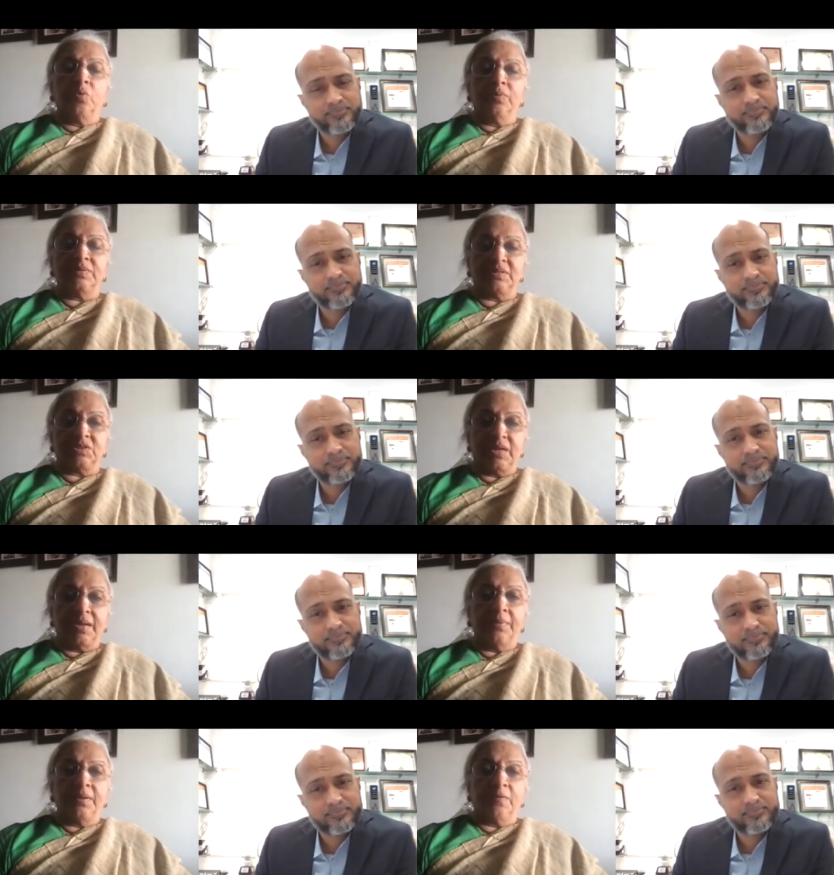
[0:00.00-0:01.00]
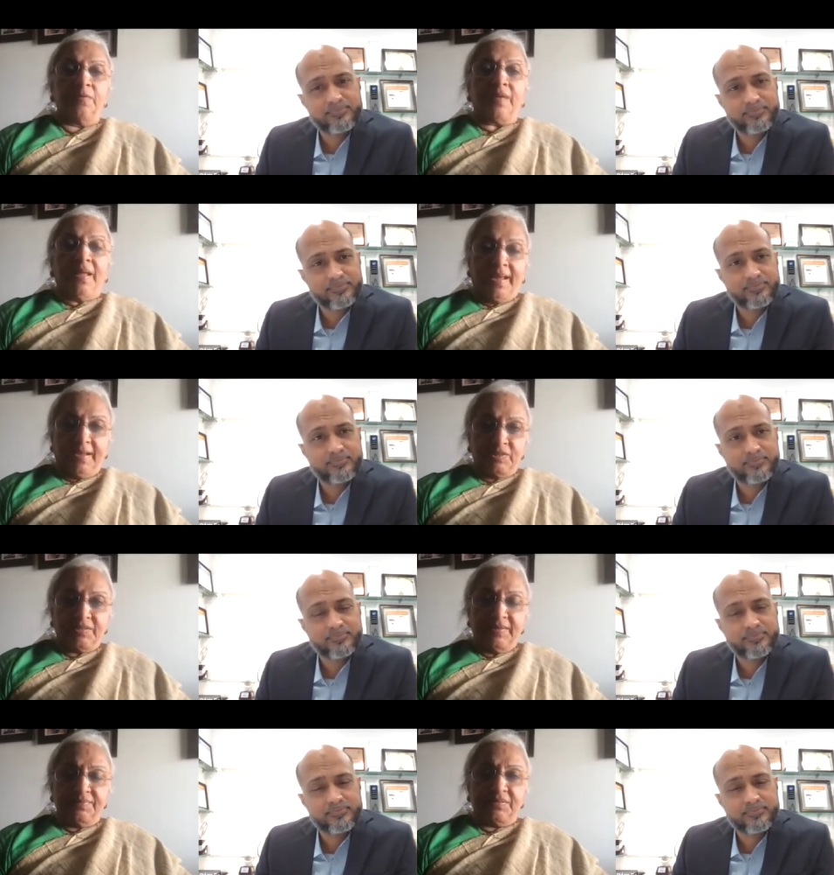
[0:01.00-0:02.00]
Speaker 1: who was the chairman of
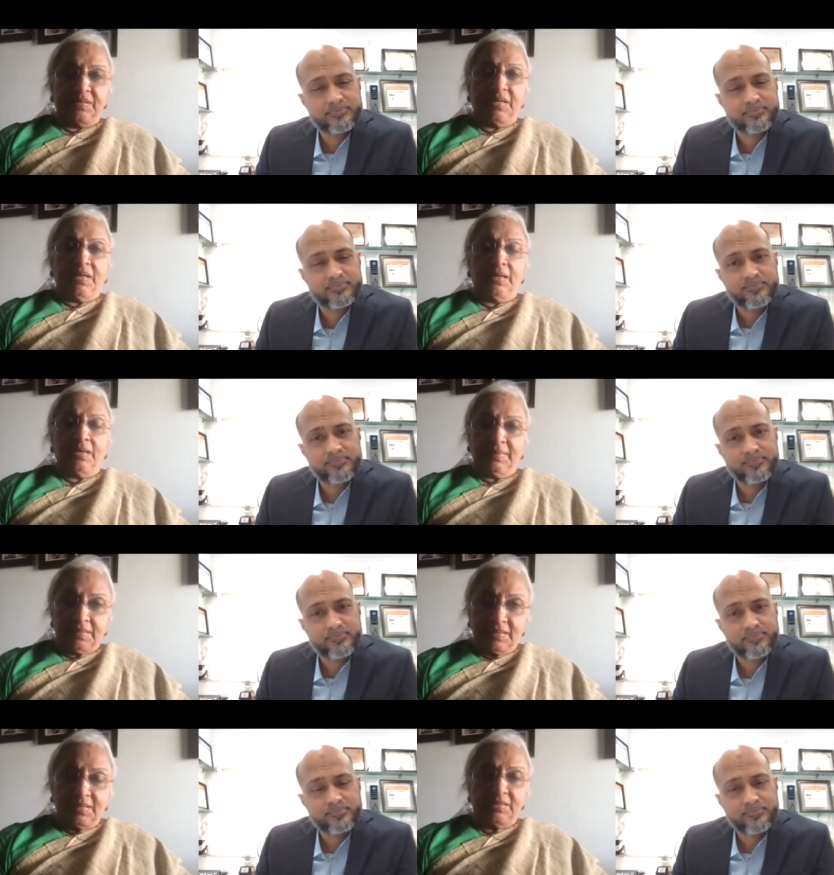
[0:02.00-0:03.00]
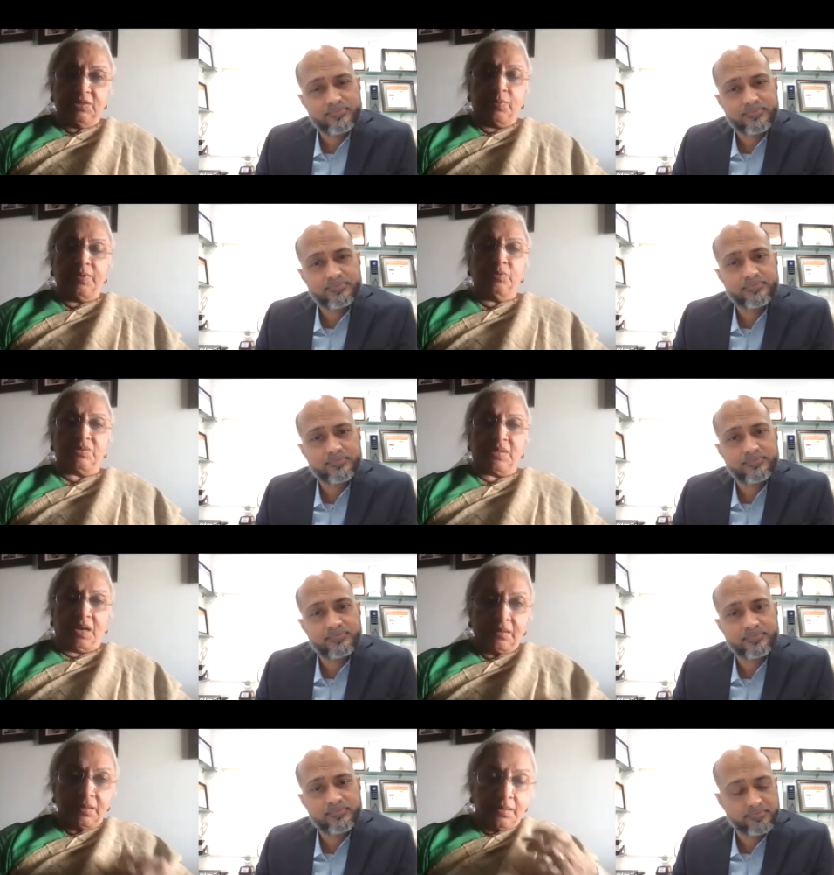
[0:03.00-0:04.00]
HDFC Limited, he is the one who
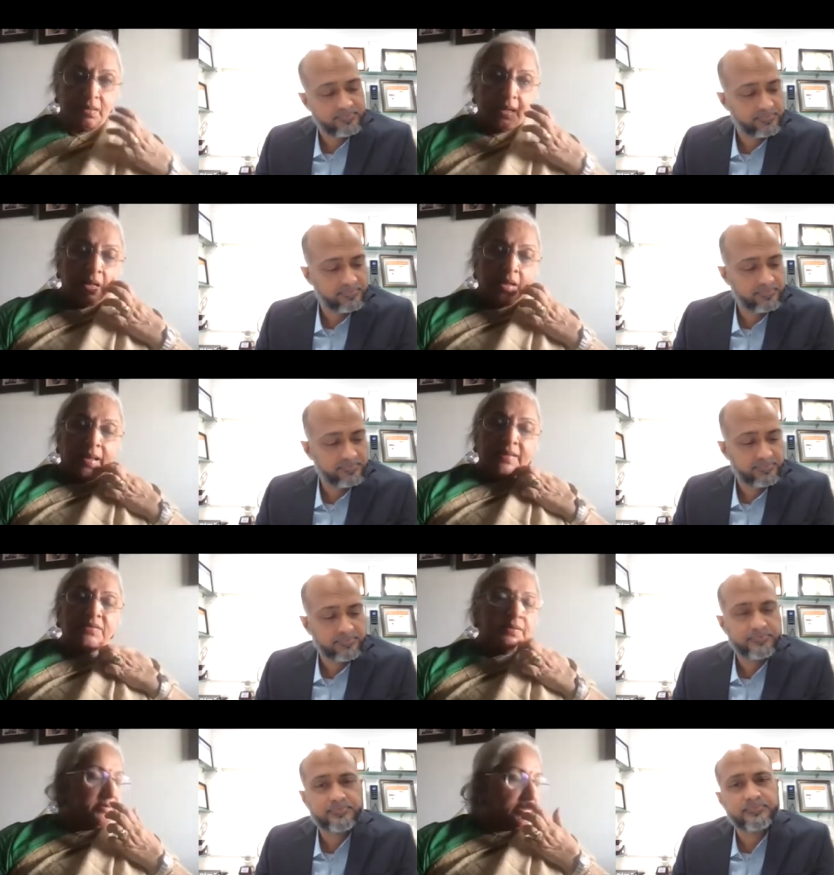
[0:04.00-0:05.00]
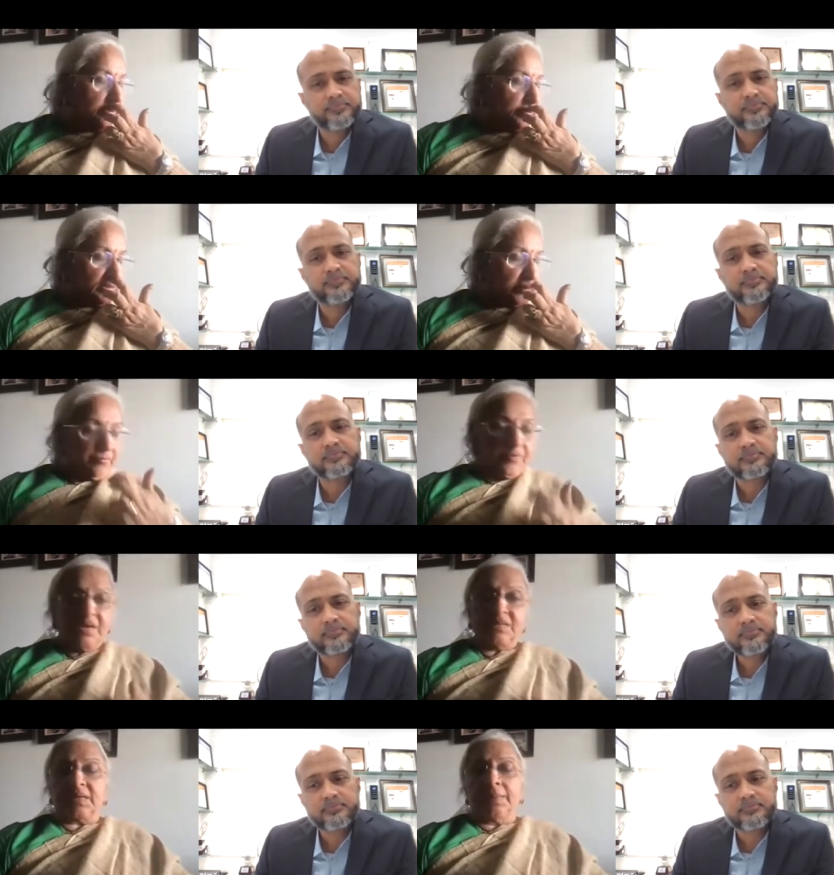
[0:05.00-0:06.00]
started it. HDFC was the first
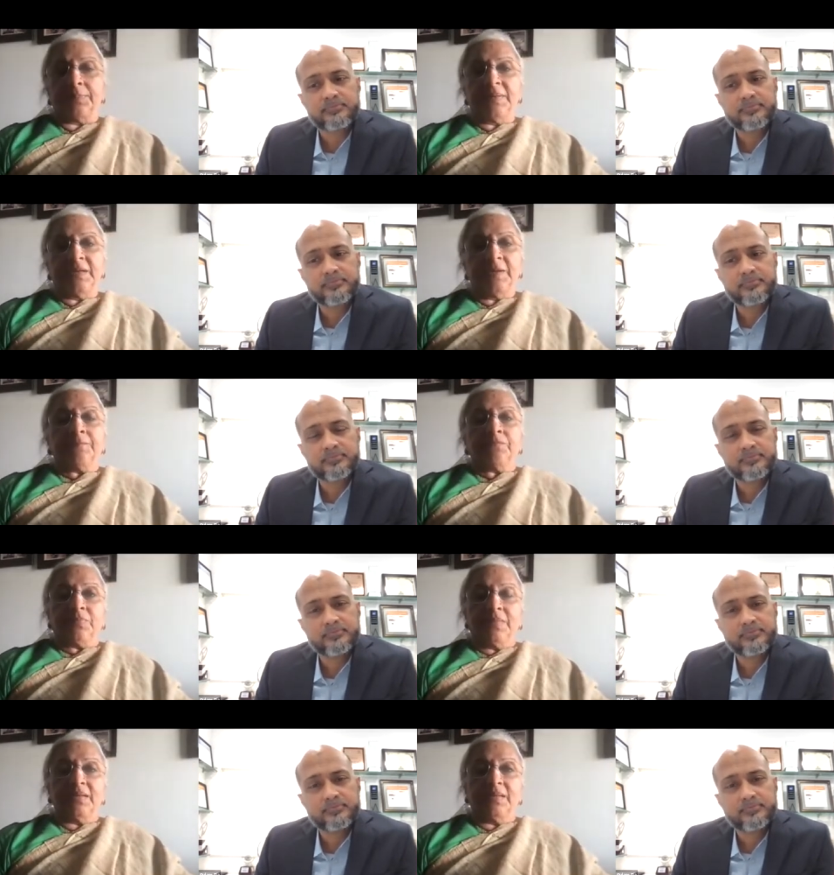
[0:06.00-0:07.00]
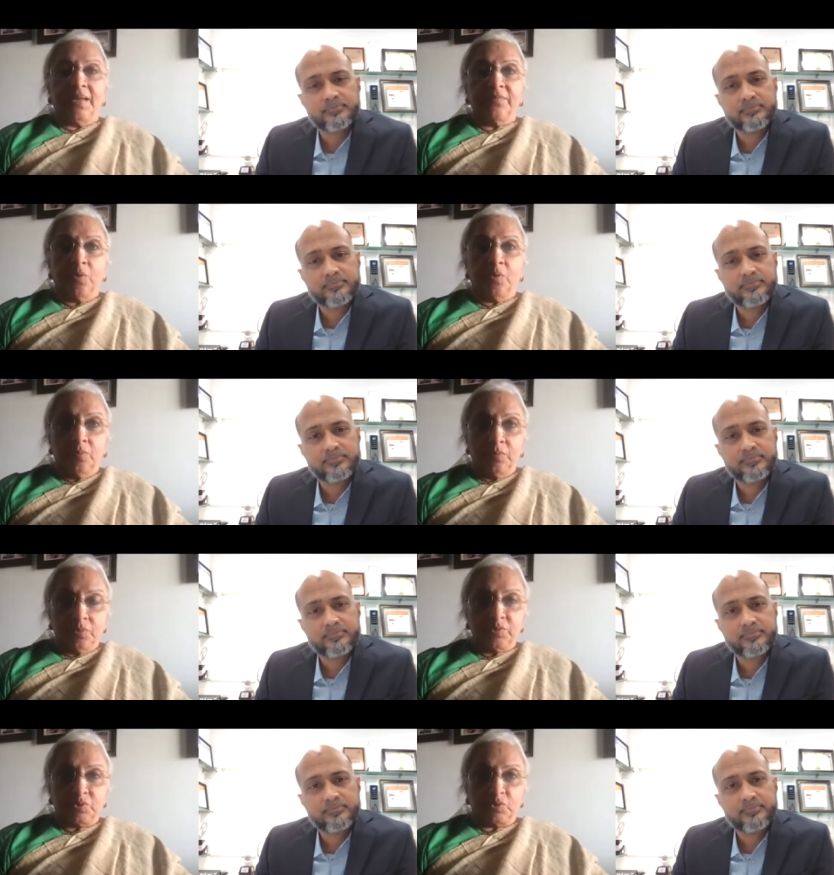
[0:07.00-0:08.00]
company that gave home
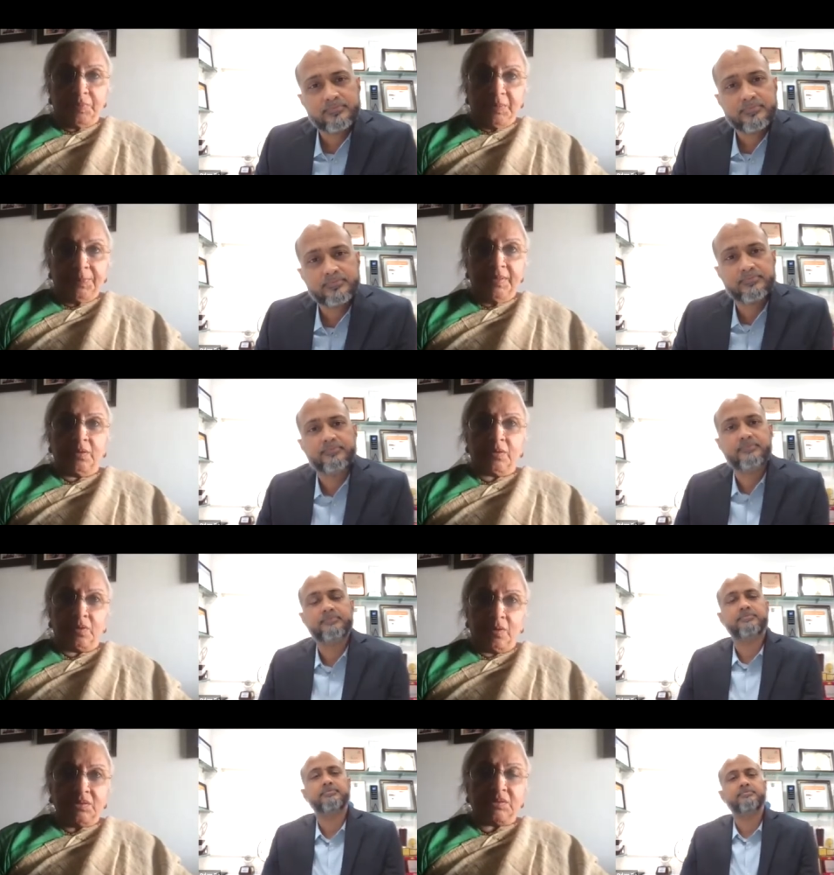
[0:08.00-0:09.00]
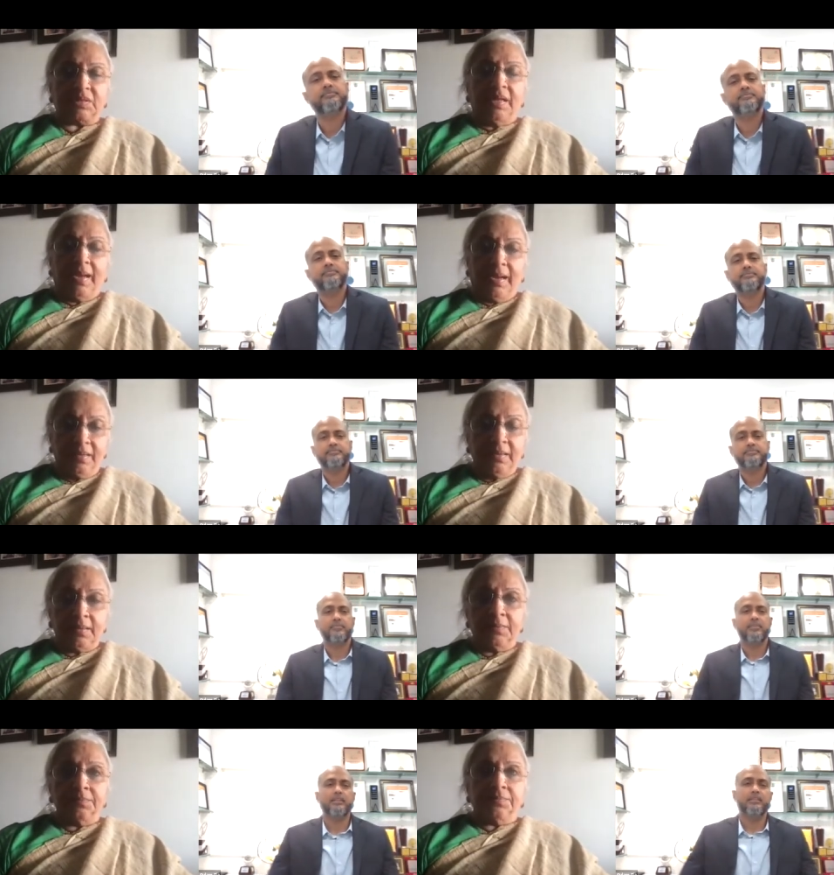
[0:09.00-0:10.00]
loans to people across India.